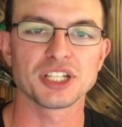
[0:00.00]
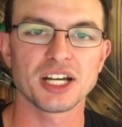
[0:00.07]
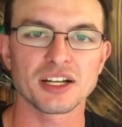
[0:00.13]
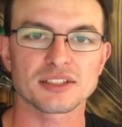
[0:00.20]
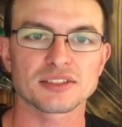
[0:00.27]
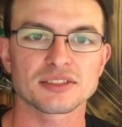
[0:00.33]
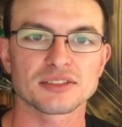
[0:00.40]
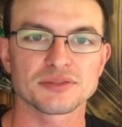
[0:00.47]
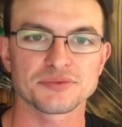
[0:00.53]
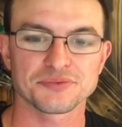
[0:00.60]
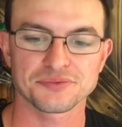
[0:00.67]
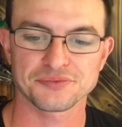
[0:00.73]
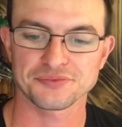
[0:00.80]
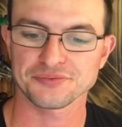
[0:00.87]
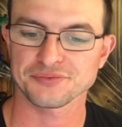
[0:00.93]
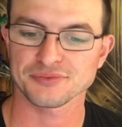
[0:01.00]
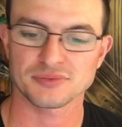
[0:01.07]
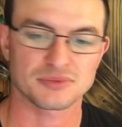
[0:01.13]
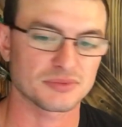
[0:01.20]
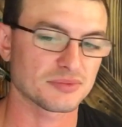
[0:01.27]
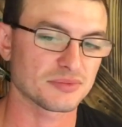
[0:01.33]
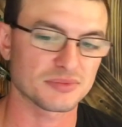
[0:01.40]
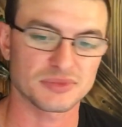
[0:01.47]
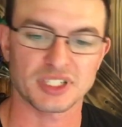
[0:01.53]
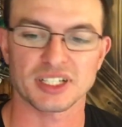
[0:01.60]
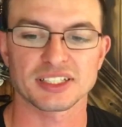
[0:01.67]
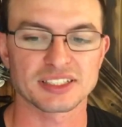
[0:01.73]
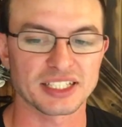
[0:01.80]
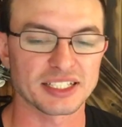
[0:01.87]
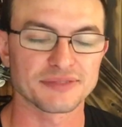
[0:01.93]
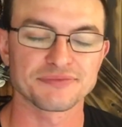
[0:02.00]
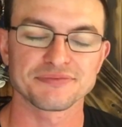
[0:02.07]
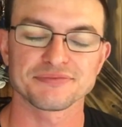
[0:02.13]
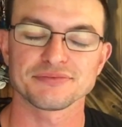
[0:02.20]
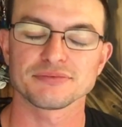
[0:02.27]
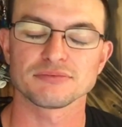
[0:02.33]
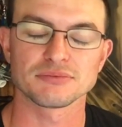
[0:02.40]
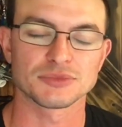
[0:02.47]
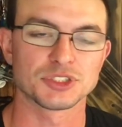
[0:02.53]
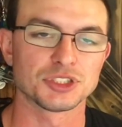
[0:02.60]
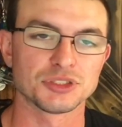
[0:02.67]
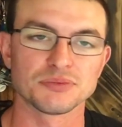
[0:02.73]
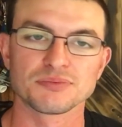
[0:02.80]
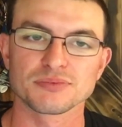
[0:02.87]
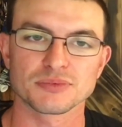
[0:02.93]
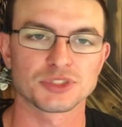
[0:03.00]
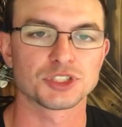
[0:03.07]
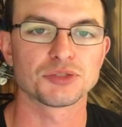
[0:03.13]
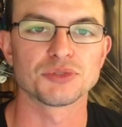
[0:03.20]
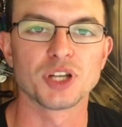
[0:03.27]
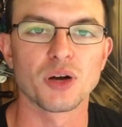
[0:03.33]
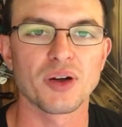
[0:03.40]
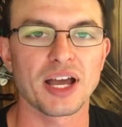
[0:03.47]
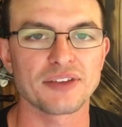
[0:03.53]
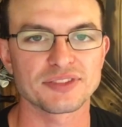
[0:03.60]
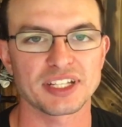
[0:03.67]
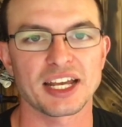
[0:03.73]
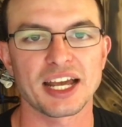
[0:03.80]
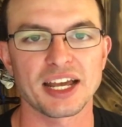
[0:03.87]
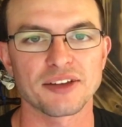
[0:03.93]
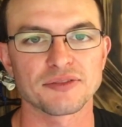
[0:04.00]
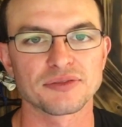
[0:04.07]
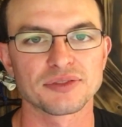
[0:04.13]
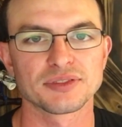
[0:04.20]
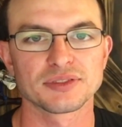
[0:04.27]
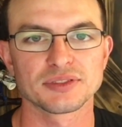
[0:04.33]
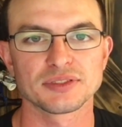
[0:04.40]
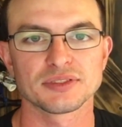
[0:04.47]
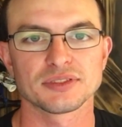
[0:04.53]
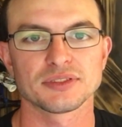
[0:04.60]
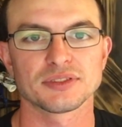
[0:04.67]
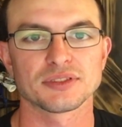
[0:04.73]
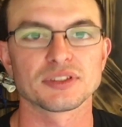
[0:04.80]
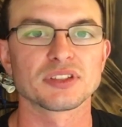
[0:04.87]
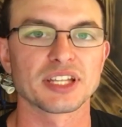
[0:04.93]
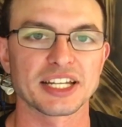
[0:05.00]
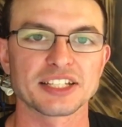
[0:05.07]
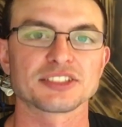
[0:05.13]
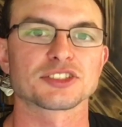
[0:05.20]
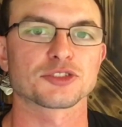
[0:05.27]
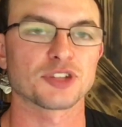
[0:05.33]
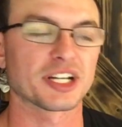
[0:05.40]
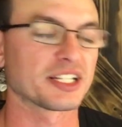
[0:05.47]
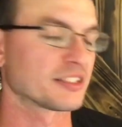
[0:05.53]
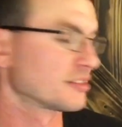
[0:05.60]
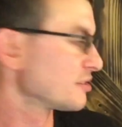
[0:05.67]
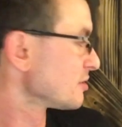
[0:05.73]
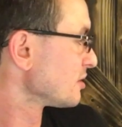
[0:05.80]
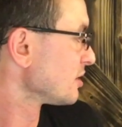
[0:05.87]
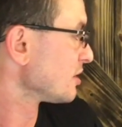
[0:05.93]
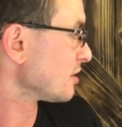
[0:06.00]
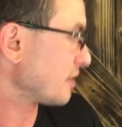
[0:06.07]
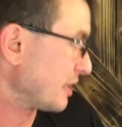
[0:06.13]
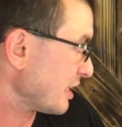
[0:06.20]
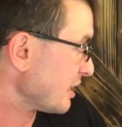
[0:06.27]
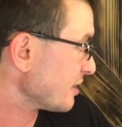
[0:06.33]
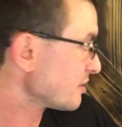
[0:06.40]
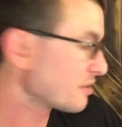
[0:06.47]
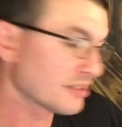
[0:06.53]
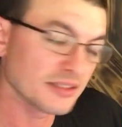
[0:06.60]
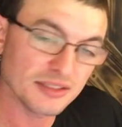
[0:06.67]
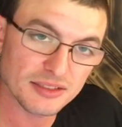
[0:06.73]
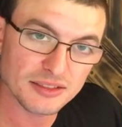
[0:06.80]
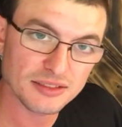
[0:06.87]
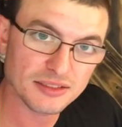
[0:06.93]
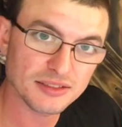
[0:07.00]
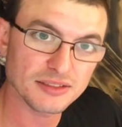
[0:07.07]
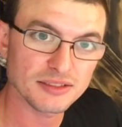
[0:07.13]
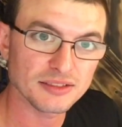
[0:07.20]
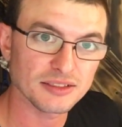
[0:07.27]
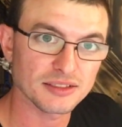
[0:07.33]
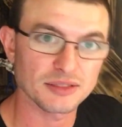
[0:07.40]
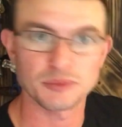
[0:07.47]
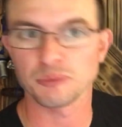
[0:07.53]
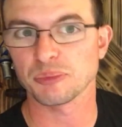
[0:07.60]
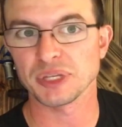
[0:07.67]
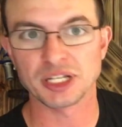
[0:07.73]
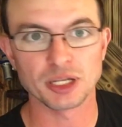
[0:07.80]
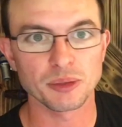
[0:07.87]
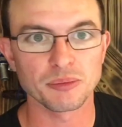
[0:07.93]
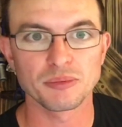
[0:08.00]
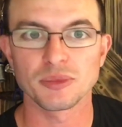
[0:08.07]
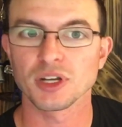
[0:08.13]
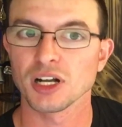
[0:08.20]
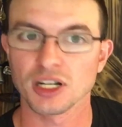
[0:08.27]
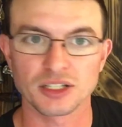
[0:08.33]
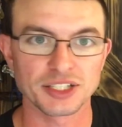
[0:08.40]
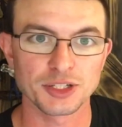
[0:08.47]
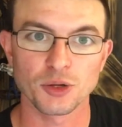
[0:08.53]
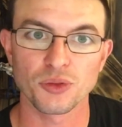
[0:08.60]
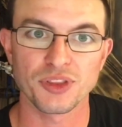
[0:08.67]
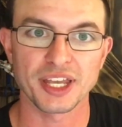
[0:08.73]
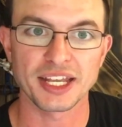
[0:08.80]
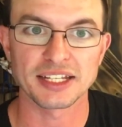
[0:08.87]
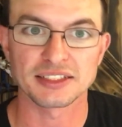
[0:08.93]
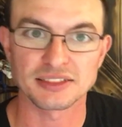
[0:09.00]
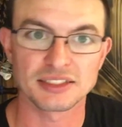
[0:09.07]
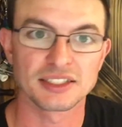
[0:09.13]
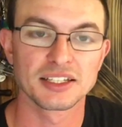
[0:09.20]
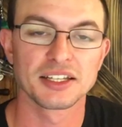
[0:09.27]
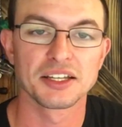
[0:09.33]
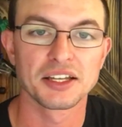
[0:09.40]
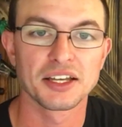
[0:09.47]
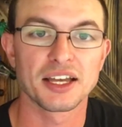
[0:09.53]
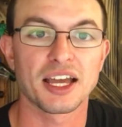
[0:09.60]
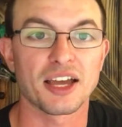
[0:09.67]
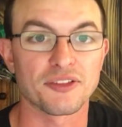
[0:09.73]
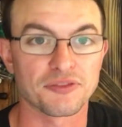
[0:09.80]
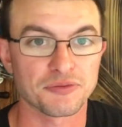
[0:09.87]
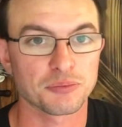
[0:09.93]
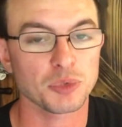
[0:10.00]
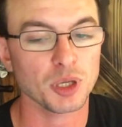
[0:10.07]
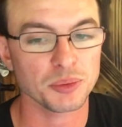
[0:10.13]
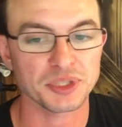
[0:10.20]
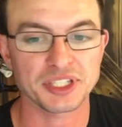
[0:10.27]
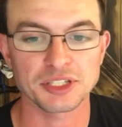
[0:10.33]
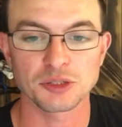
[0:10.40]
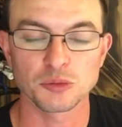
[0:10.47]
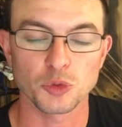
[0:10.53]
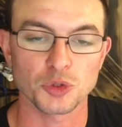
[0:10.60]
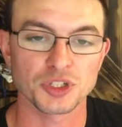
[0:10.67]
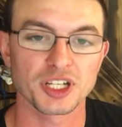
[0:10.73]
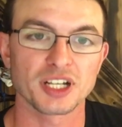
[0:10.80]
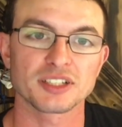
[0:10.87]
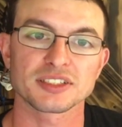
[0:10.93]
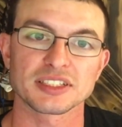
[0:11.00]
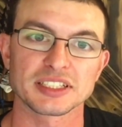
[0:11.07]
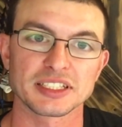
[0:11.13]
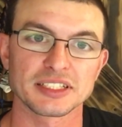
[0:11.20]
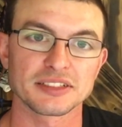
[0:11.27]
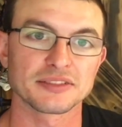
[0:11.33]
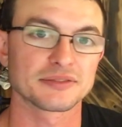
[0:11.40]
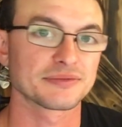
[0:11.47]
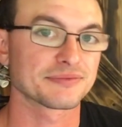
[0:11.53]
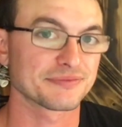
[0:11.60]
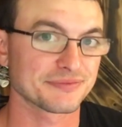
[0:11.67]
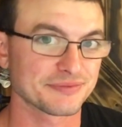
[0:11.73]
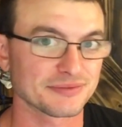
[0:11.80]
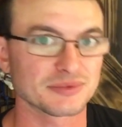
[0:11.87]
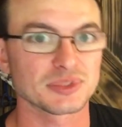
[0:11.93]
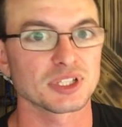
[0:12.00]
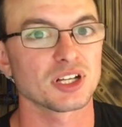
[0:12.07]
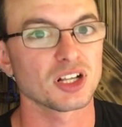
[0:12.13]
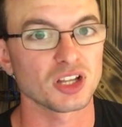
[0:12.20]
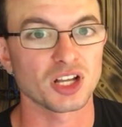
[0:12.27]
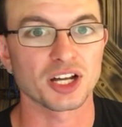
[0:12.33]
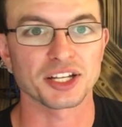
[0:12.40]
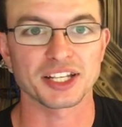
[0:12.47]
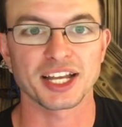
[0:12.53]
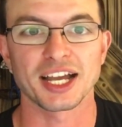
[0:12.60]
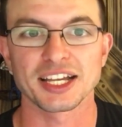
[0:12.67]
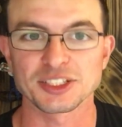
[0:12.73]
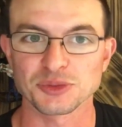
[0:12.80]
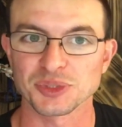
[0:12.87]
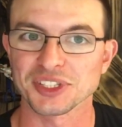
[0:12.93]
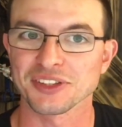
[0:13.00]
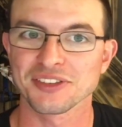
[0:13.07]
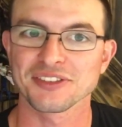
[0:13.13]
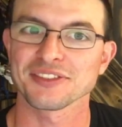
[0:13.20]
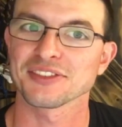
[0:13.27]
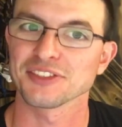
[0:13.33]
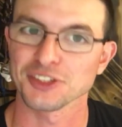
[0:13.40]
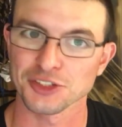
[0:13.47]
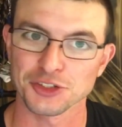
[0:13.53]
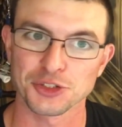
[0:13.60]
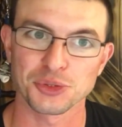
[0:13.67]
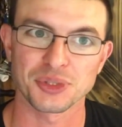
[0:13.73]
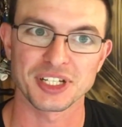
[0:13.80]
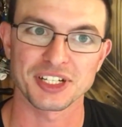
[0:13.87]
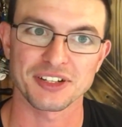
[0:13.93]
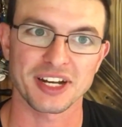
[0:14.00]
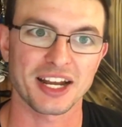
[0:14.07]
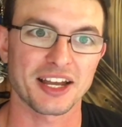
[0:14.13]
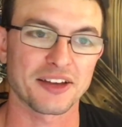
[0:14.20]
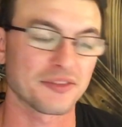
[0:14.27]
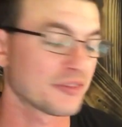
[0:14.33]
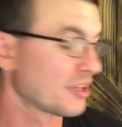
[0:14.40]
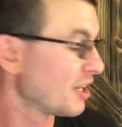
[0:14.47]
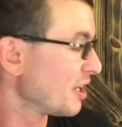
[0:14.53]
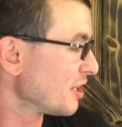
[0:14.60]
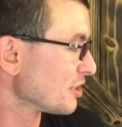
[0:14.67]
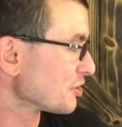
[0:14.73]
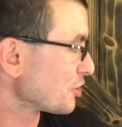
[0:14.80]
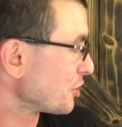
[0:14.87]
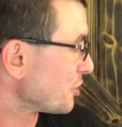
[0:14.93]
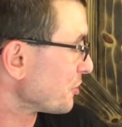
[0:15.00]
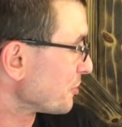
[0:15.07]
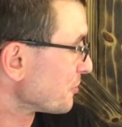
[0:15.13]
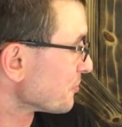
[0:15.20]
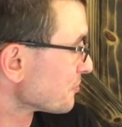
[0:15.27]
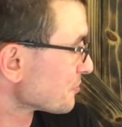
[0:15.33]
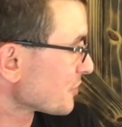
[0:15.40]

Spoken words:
ducks, like I said, you don't have to have the latest and greatest. These beat up, ugly old things have probably killed more ducks than a lot of guys with their new gear have. So,